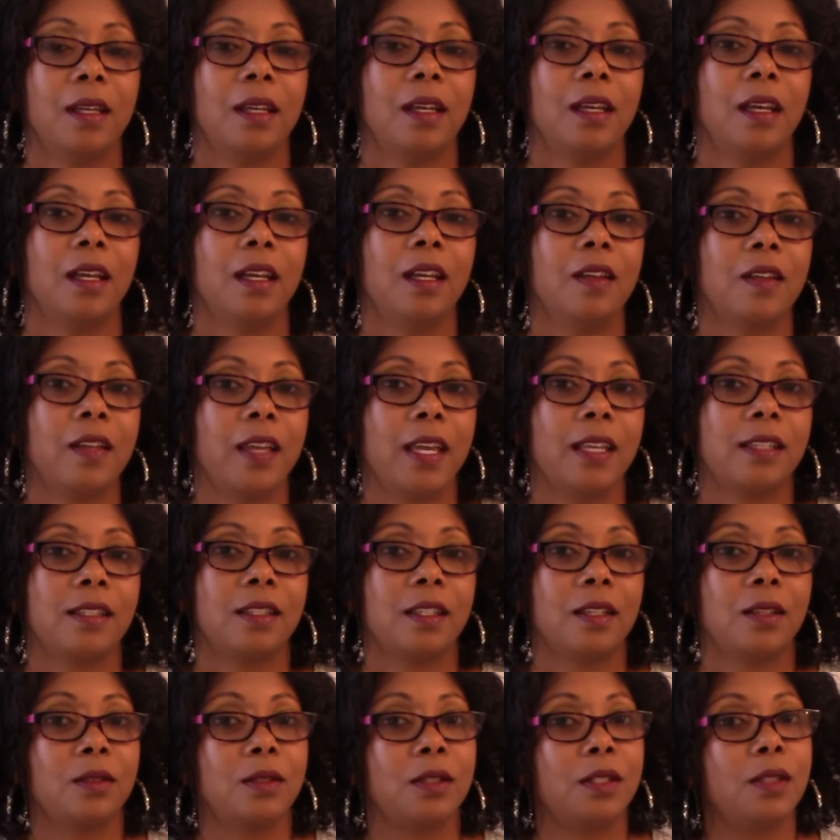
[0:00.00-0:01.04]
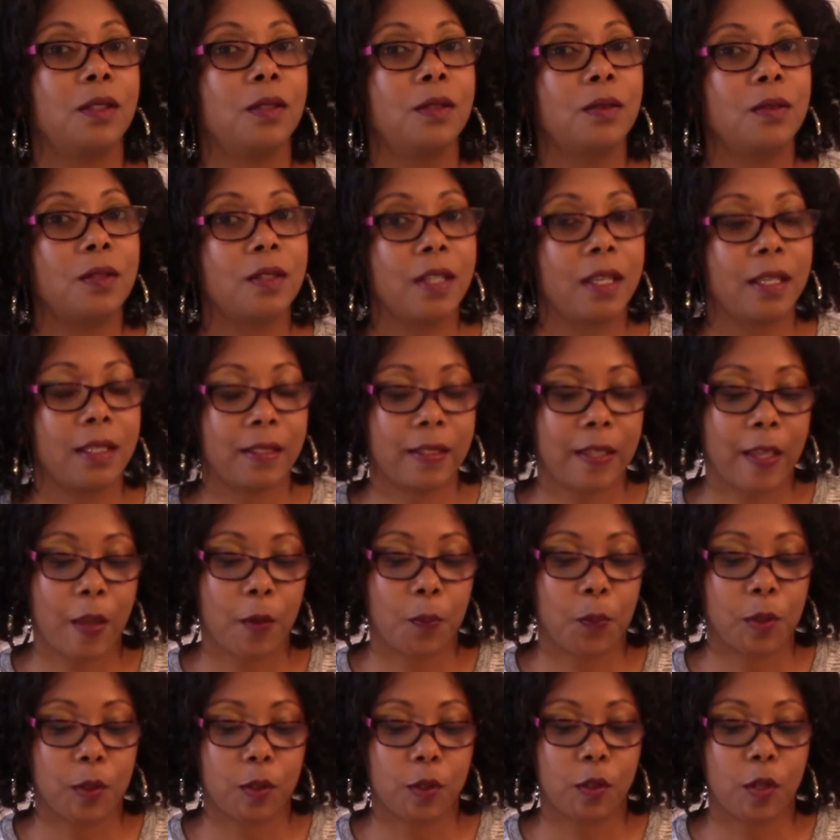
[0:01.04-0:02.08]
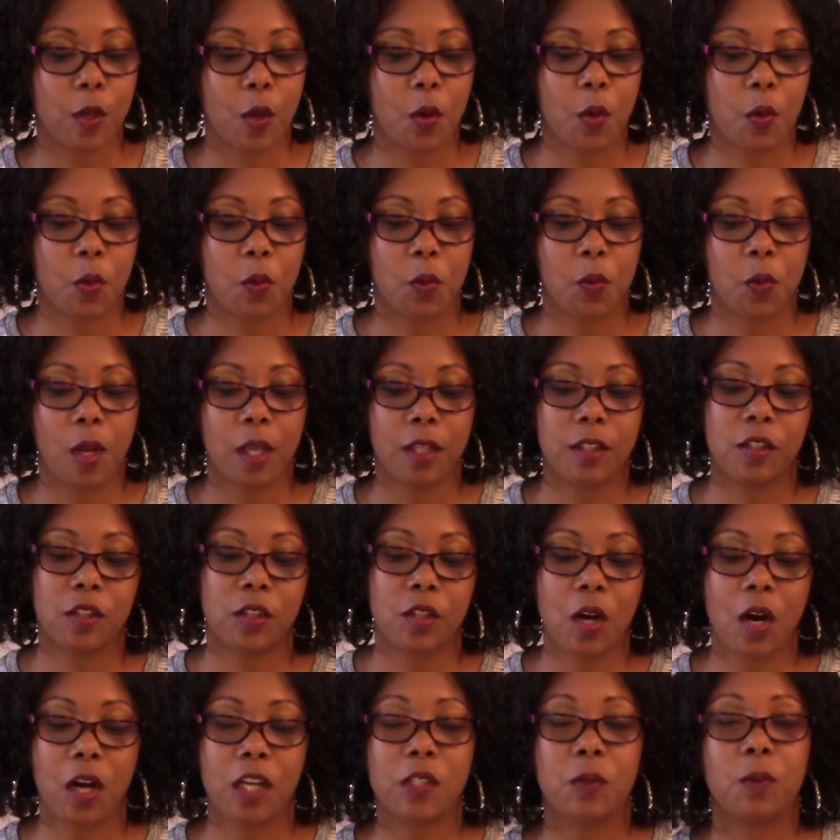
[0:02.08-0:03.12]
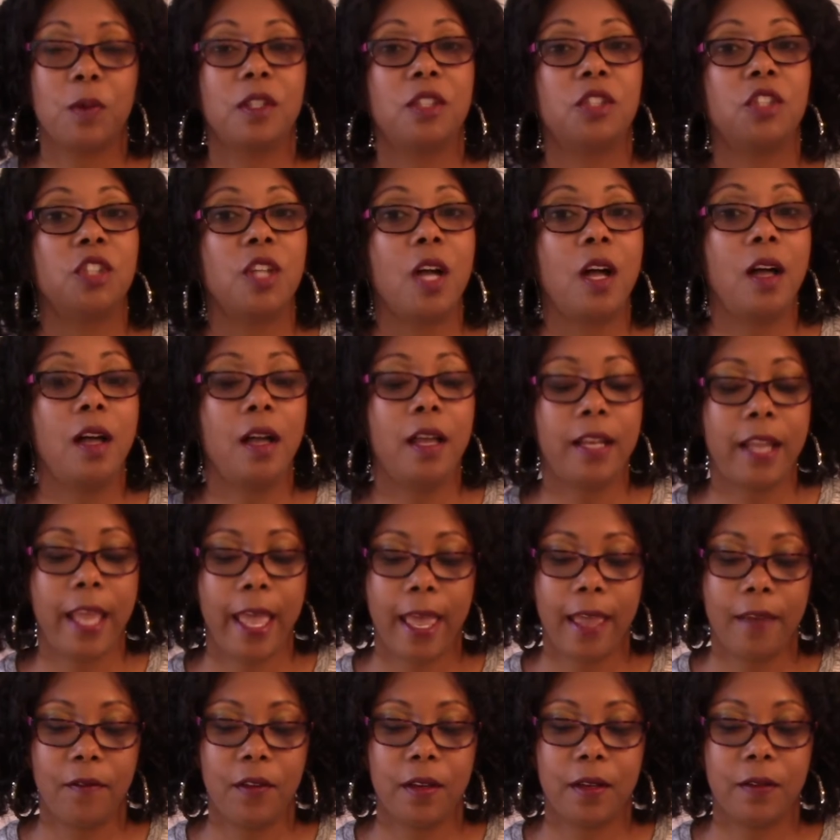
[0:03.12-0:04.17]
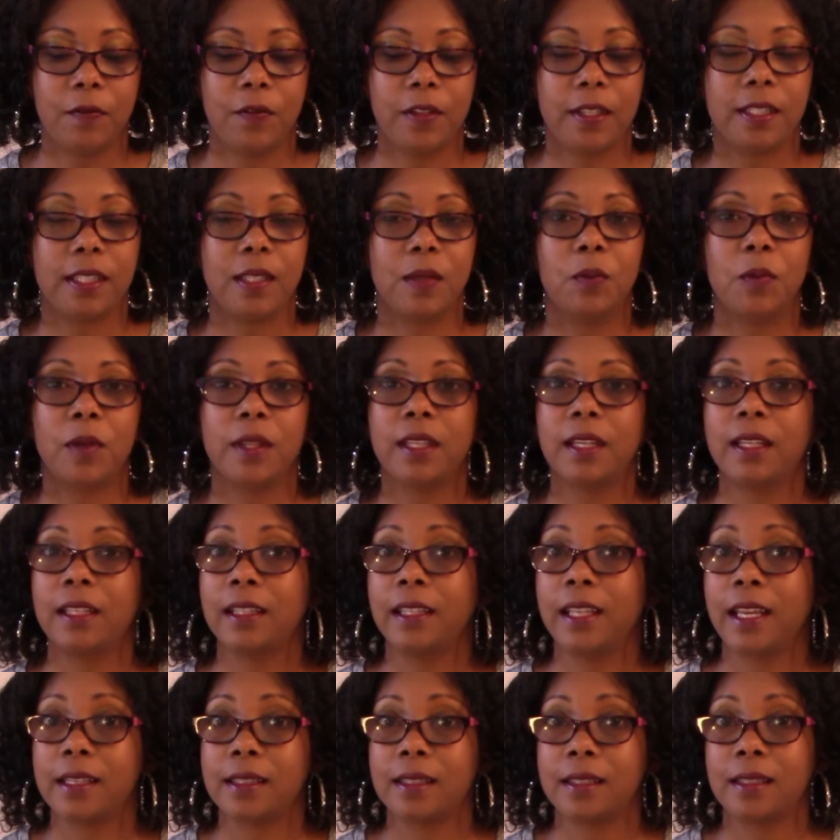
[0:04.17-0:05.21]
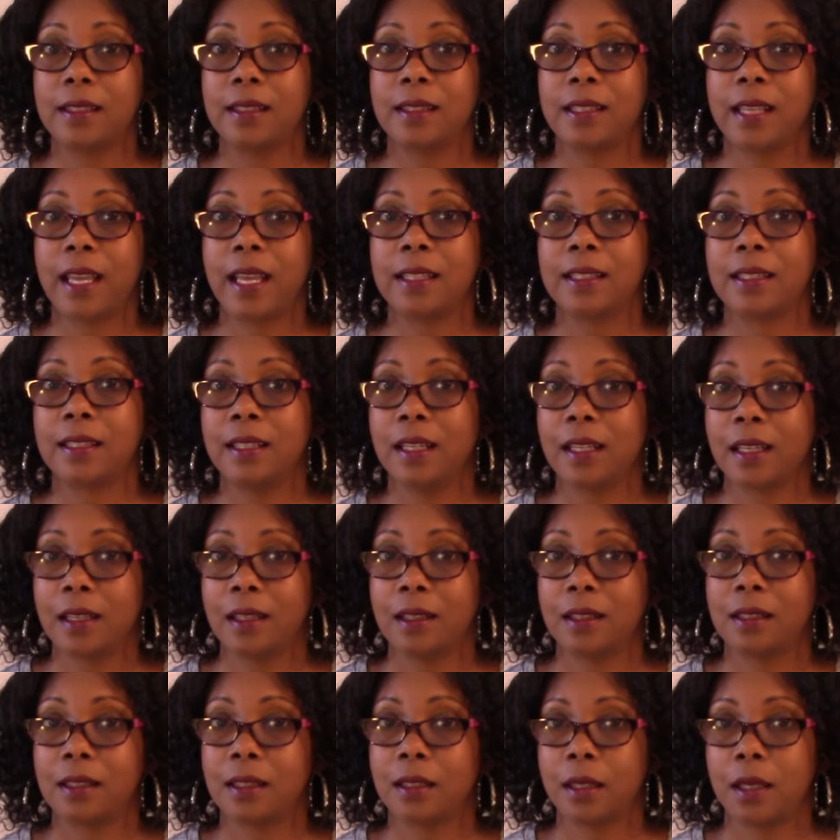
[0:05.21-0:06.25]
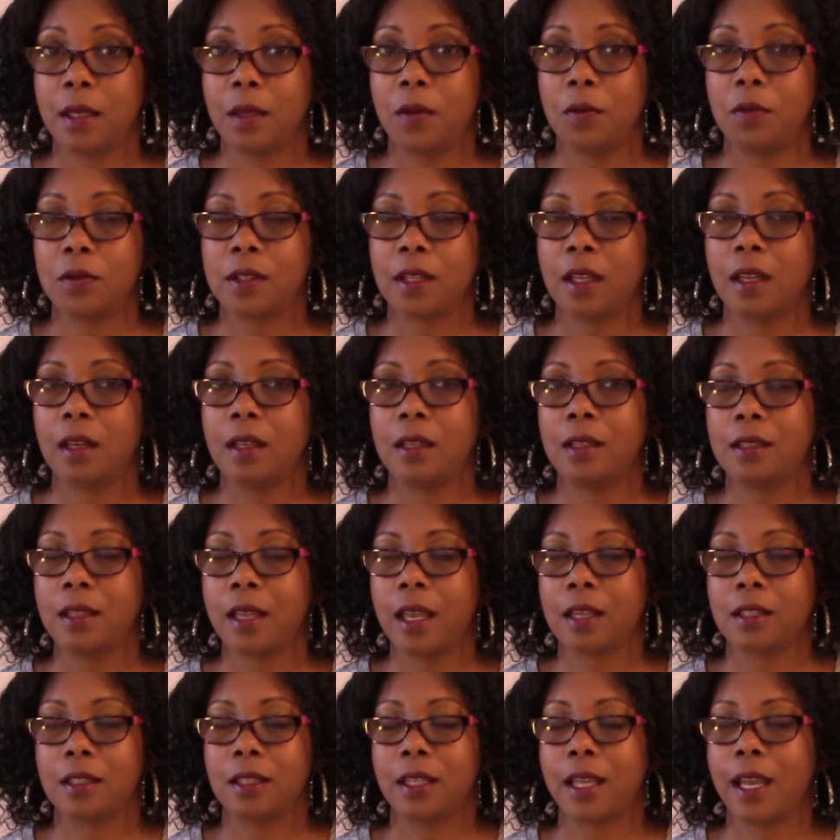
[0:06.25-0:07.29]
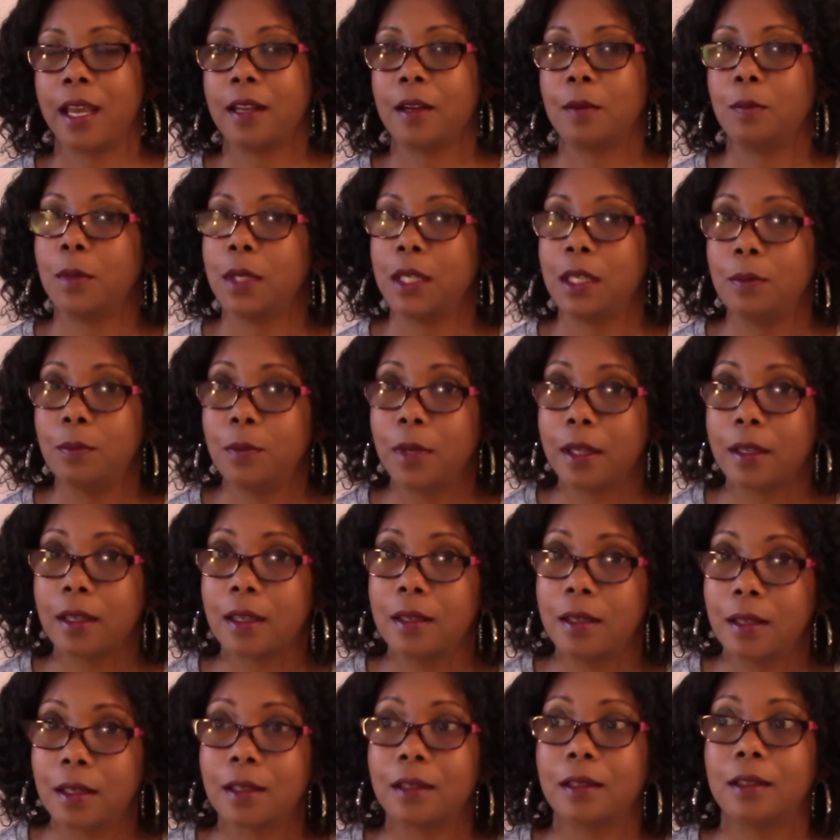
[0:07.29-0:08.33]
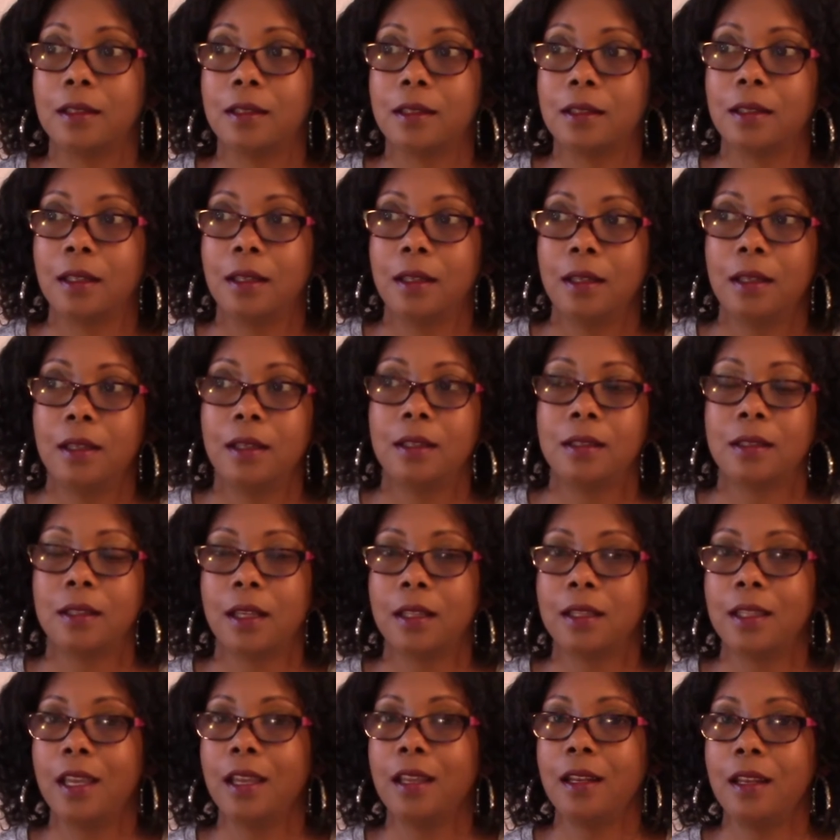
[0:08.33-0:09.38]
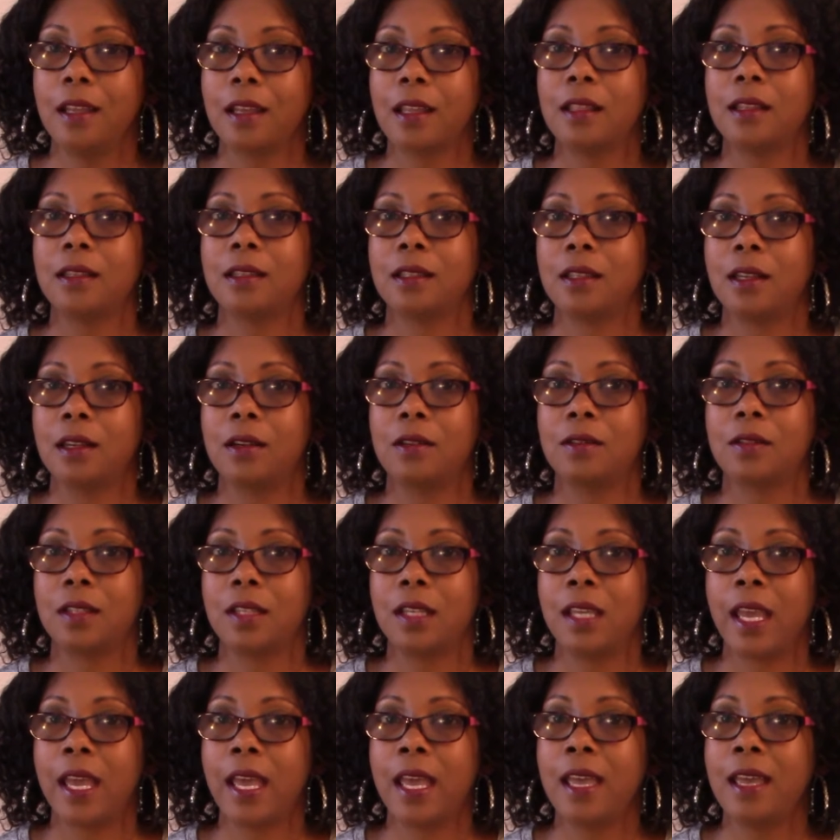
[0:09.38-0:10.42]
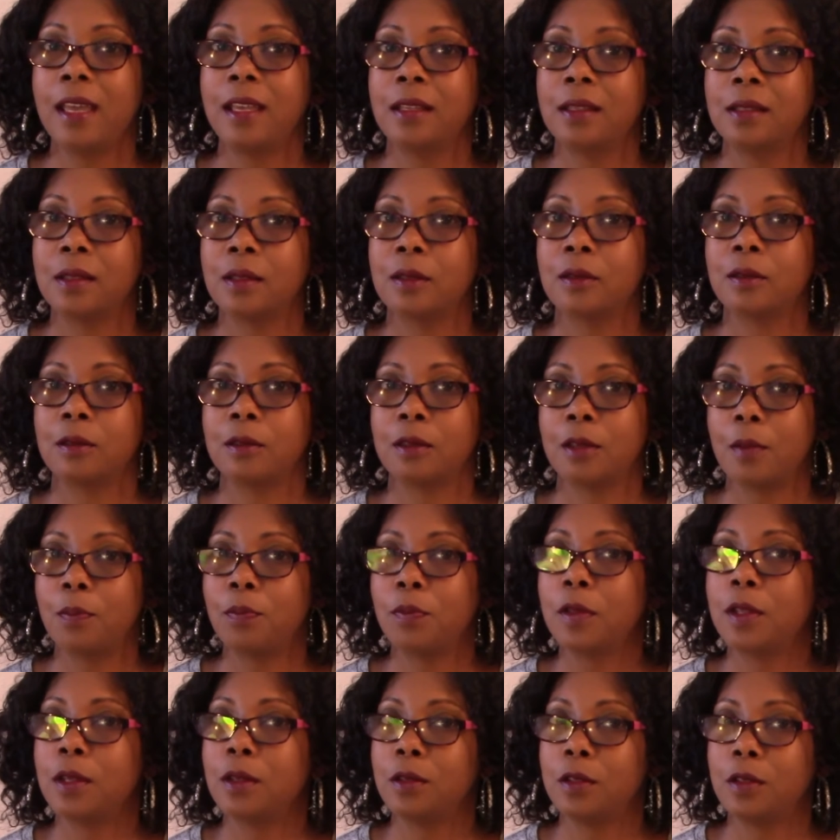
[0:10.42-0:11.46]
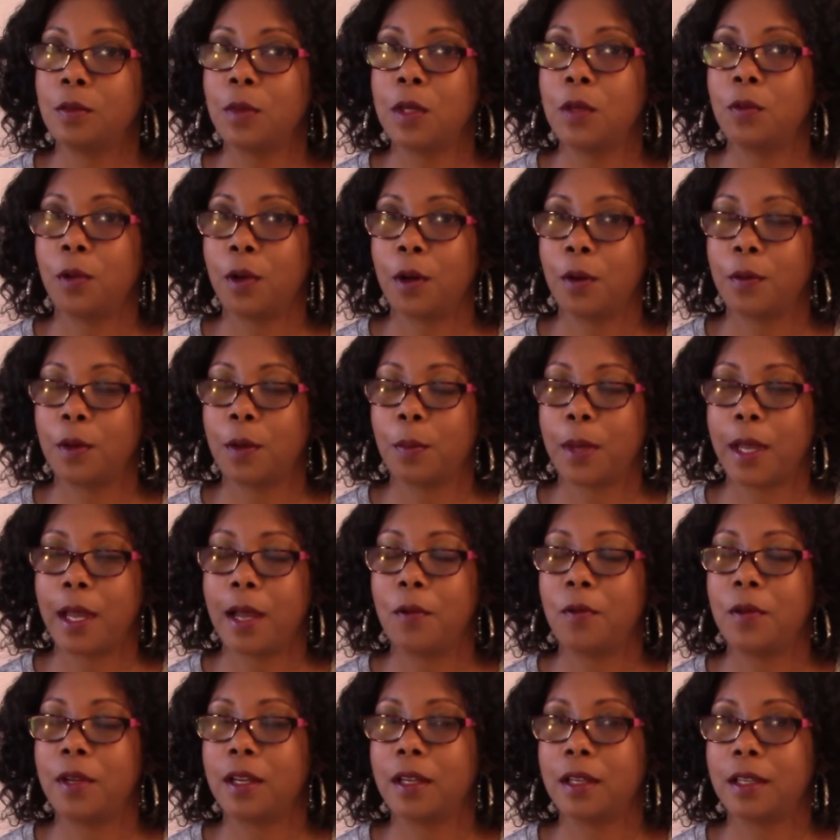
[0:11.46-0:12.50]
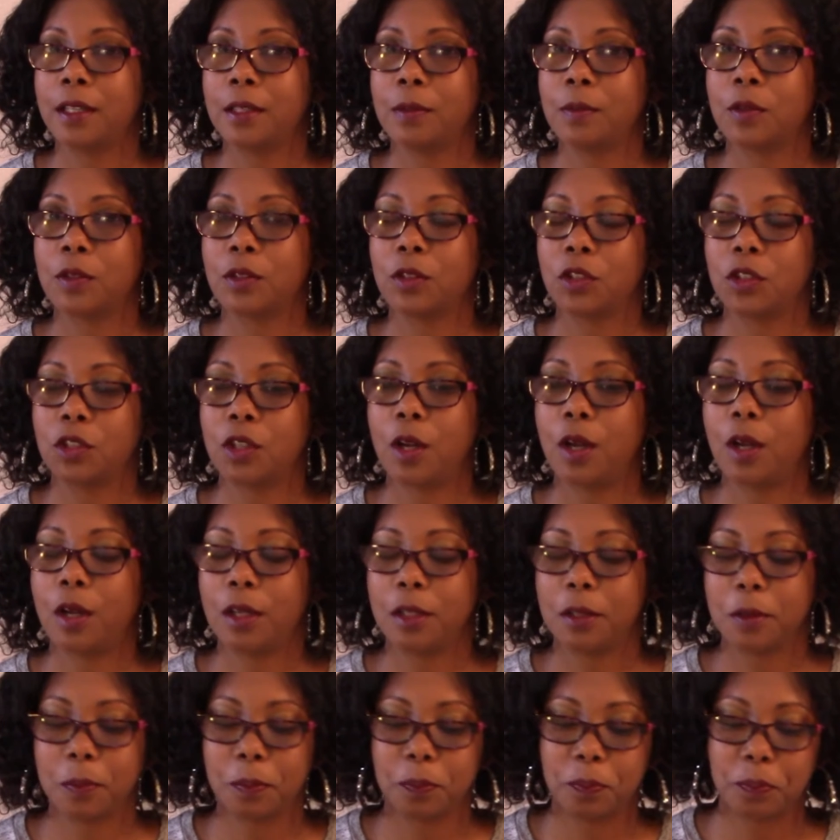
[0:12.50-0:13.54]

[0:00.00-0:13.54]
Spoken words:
Okay, so Tuesday's episode starts with Sean having a visit with Alexis as Nicholas leaves, and he's actually kind of mean-mugging Nicholas. So I think Nicholas knows he has something to be worried about when it comes to Sean.